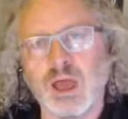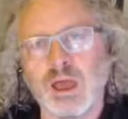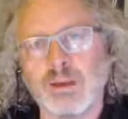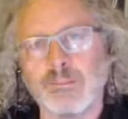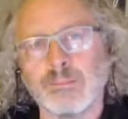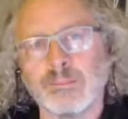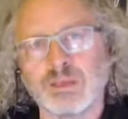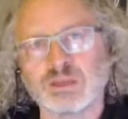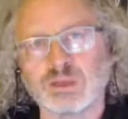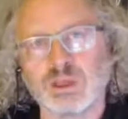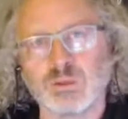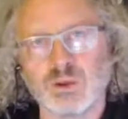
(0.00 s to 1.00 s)

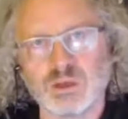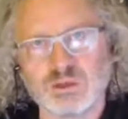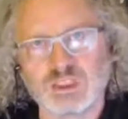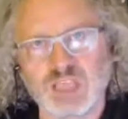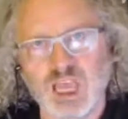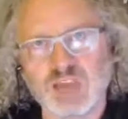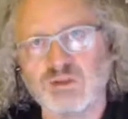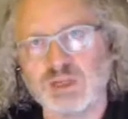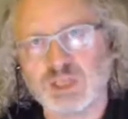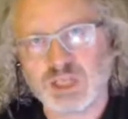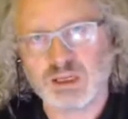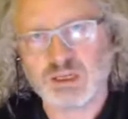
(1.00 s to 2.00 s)
so that we'd save
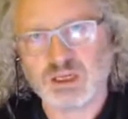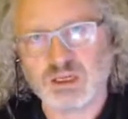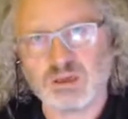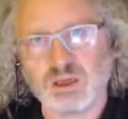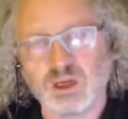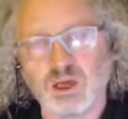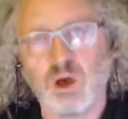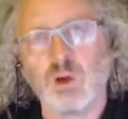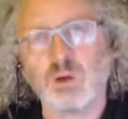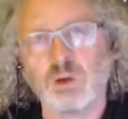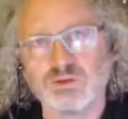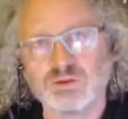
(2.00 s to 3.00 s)
each other a
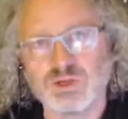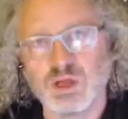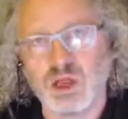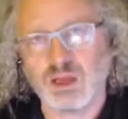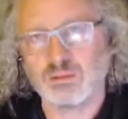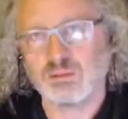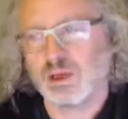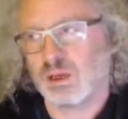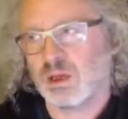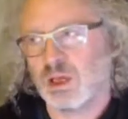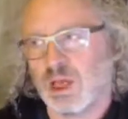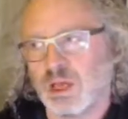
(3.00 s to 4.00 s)
whole lot of time,
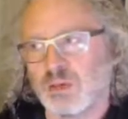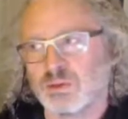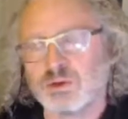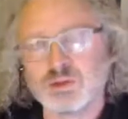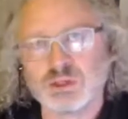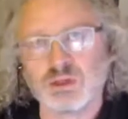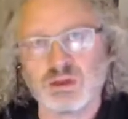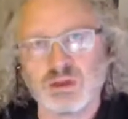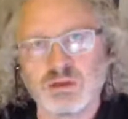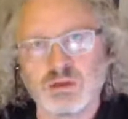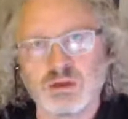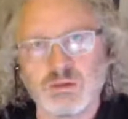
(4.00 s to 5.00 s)
but also
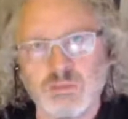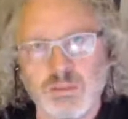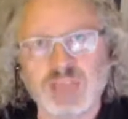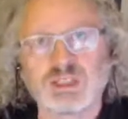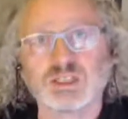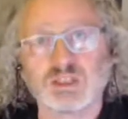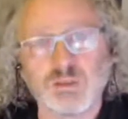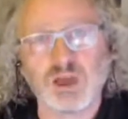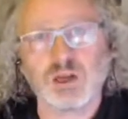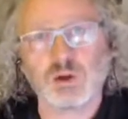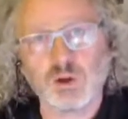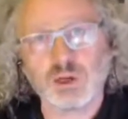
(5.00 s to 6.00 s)
the massive
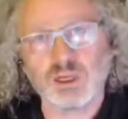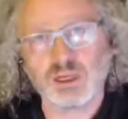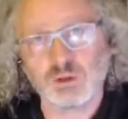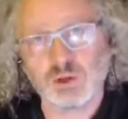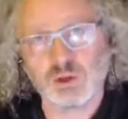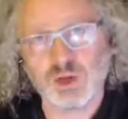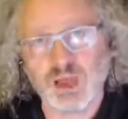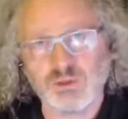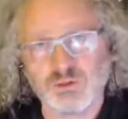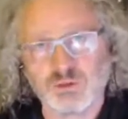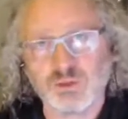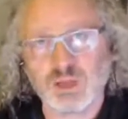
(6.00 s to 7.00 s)
amount of learning that we could
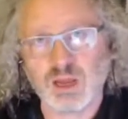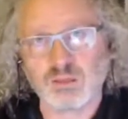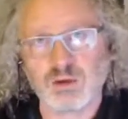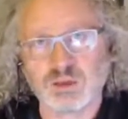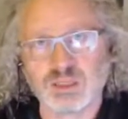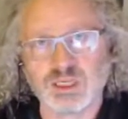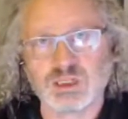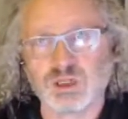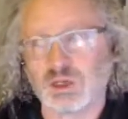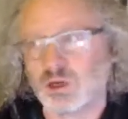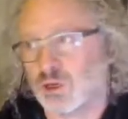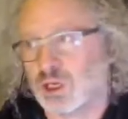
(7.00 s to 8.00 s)
have through that
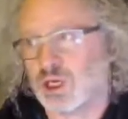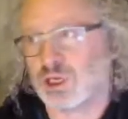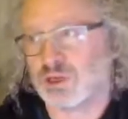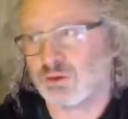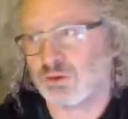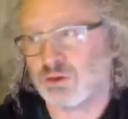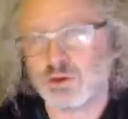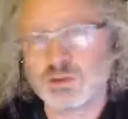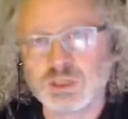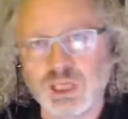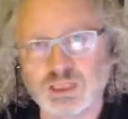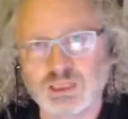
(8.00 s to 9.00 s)
process, you know, looking at different
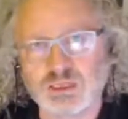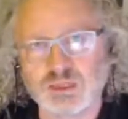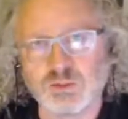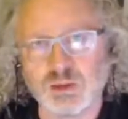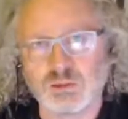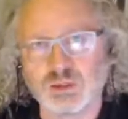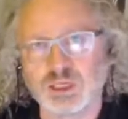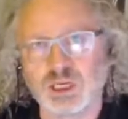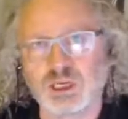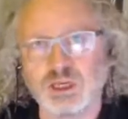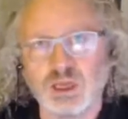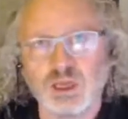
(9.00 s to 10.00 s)
use cases in
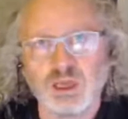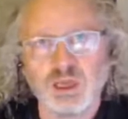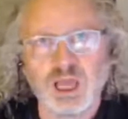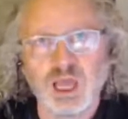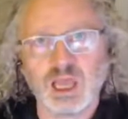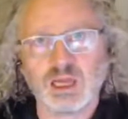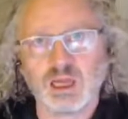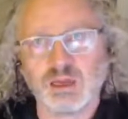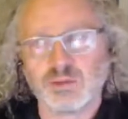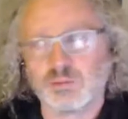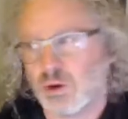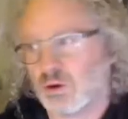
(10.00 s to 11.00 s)
publishing and
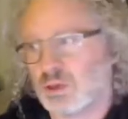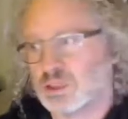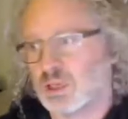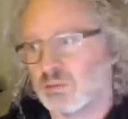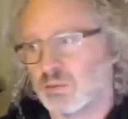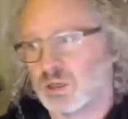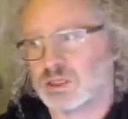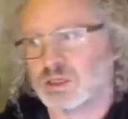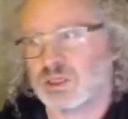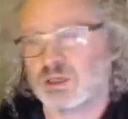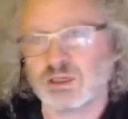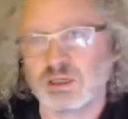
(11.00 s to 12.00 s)
borrowing some
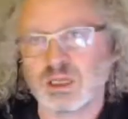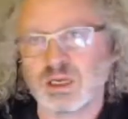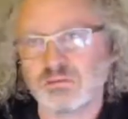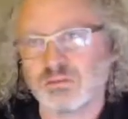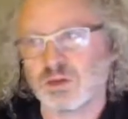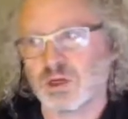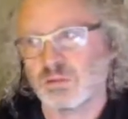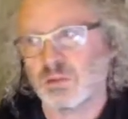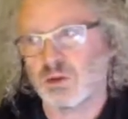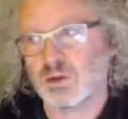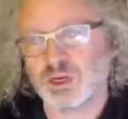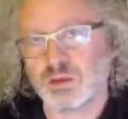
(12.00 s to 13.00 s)
bits and then, you know,
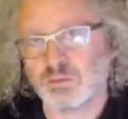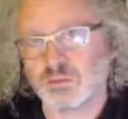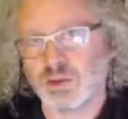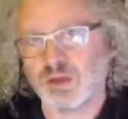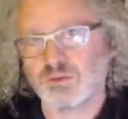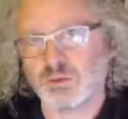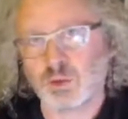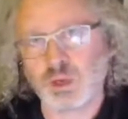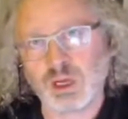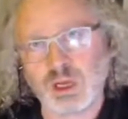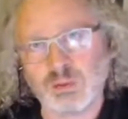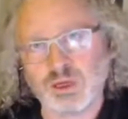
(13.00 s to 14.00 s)
building a platform
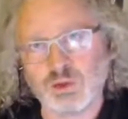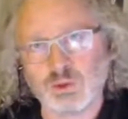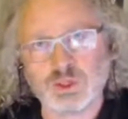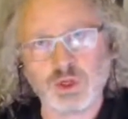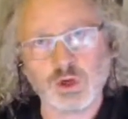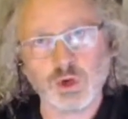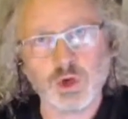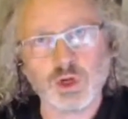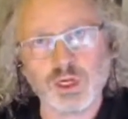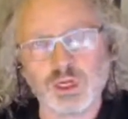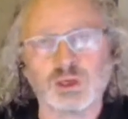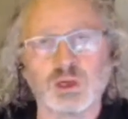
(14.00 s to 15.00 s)
quicker, but also
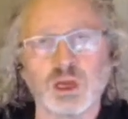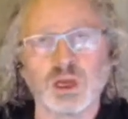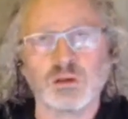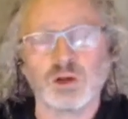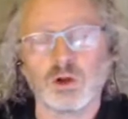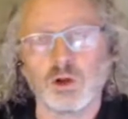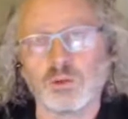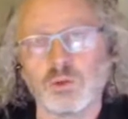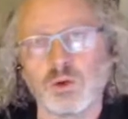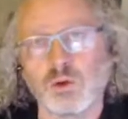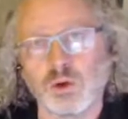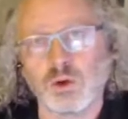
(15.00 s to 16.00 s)
learning a
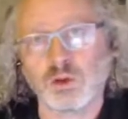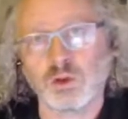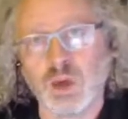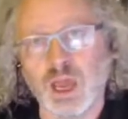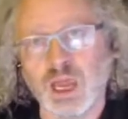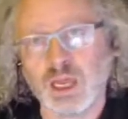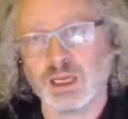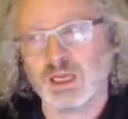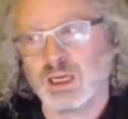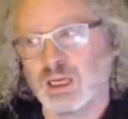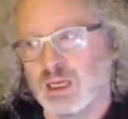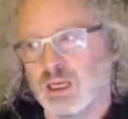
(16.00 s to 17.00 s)
lot more along the way.
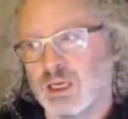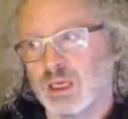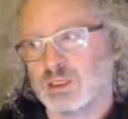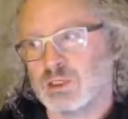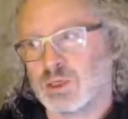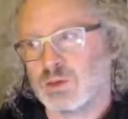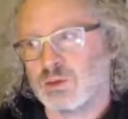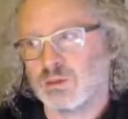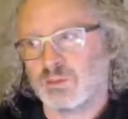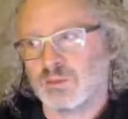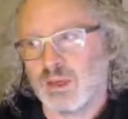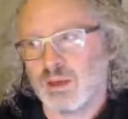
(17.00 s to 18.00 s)

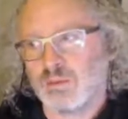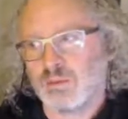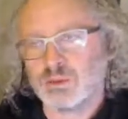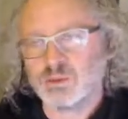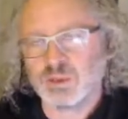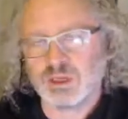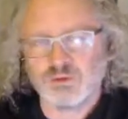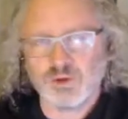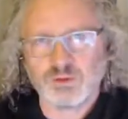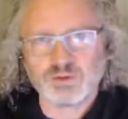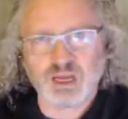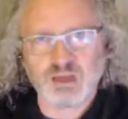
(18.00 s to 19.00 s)
So PubSweet
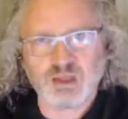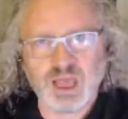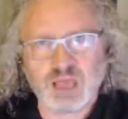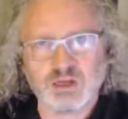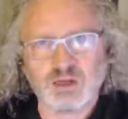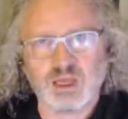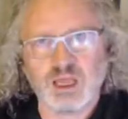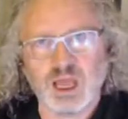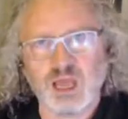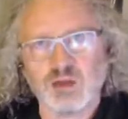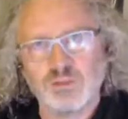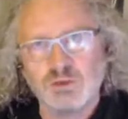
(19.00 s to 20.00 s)
evolved out of that,
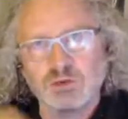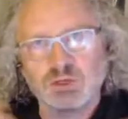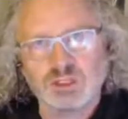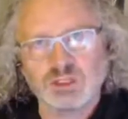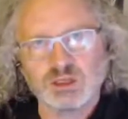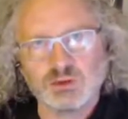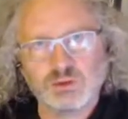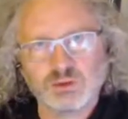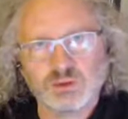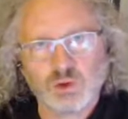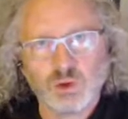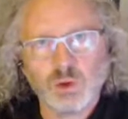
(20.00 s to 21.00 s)
like how to build this
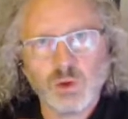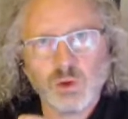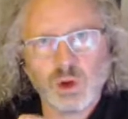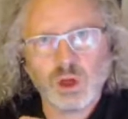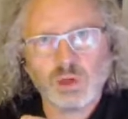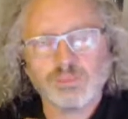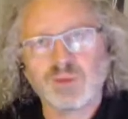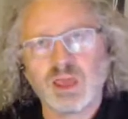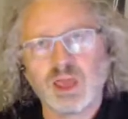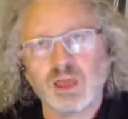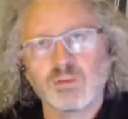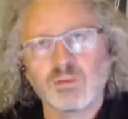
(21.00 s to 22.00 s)
little core
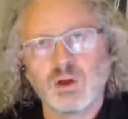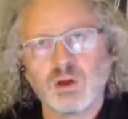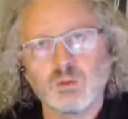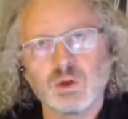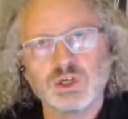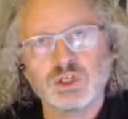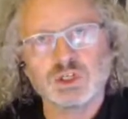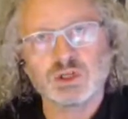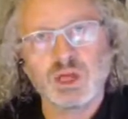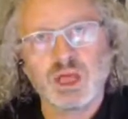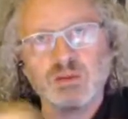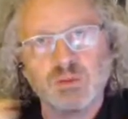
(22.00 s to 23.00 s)
on
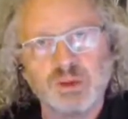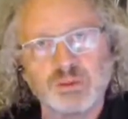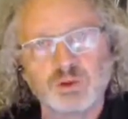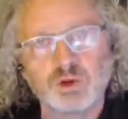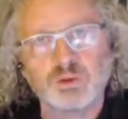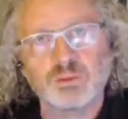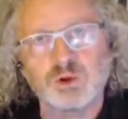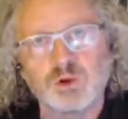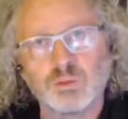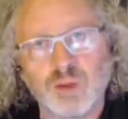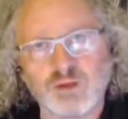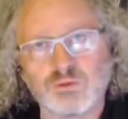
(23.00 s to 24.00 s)
which other people could
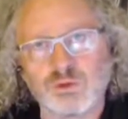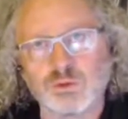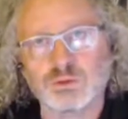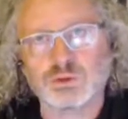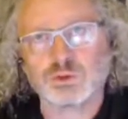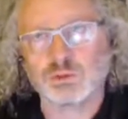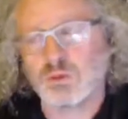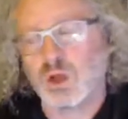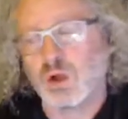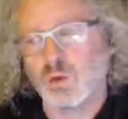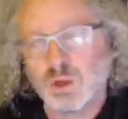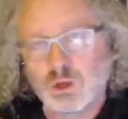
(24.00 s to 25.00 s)
build platforms, or
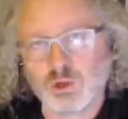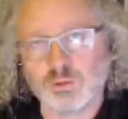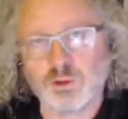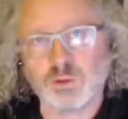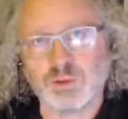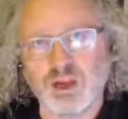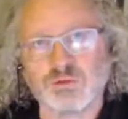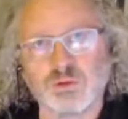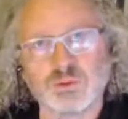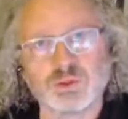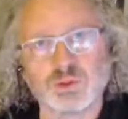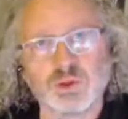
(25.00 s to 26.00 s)
we could build
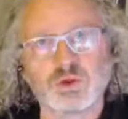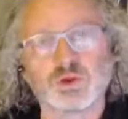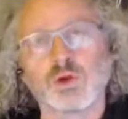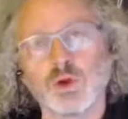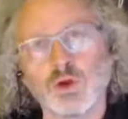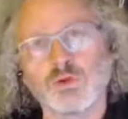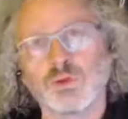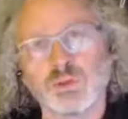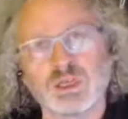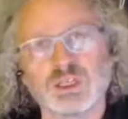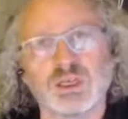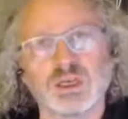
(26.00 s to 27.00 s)
platforms, and we could learn
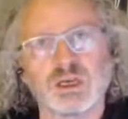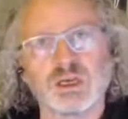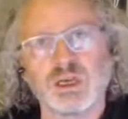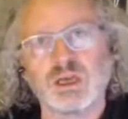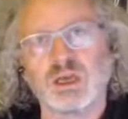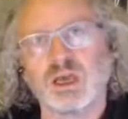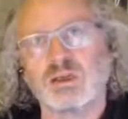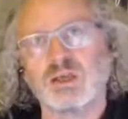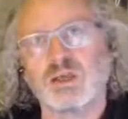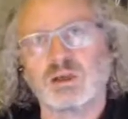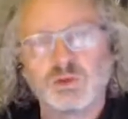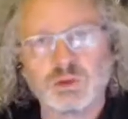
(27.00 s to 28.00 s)
from each other.
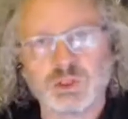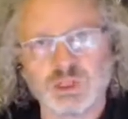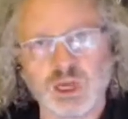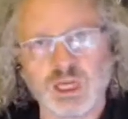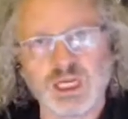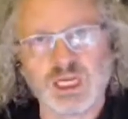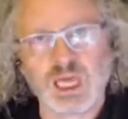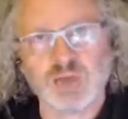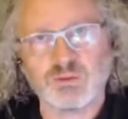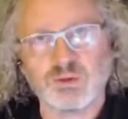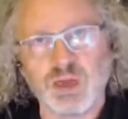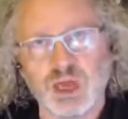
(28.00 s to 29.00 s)
And then, of course, the idea
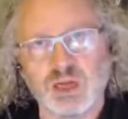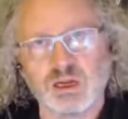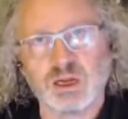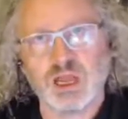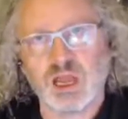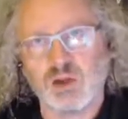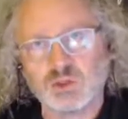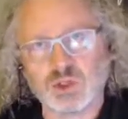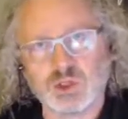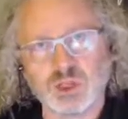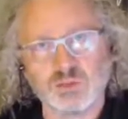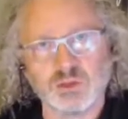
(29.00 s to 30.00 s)
came about, how
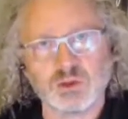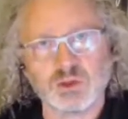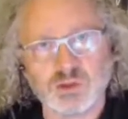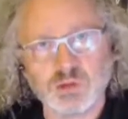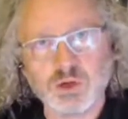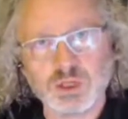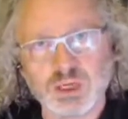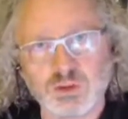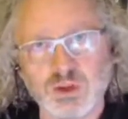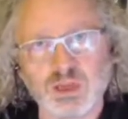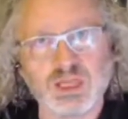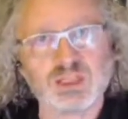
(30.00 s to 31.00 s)
would you then build a
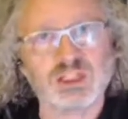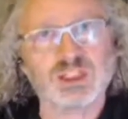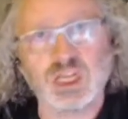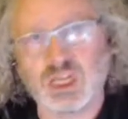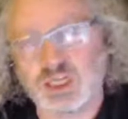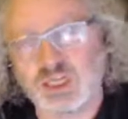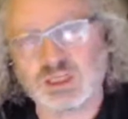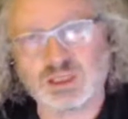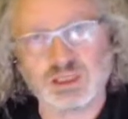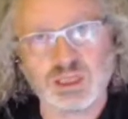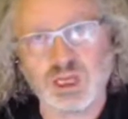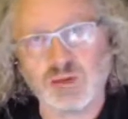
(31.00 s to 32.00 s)
community around that to share
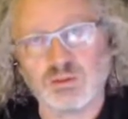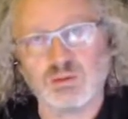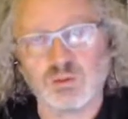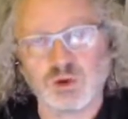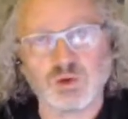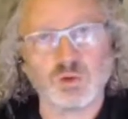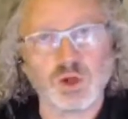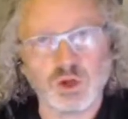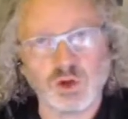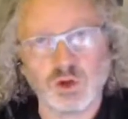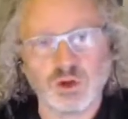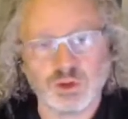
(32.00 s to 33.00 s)
these,
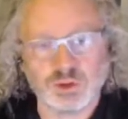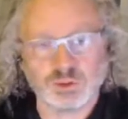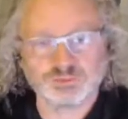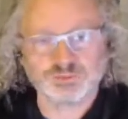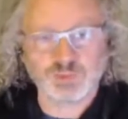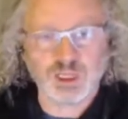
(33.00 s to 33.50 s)
what you learned.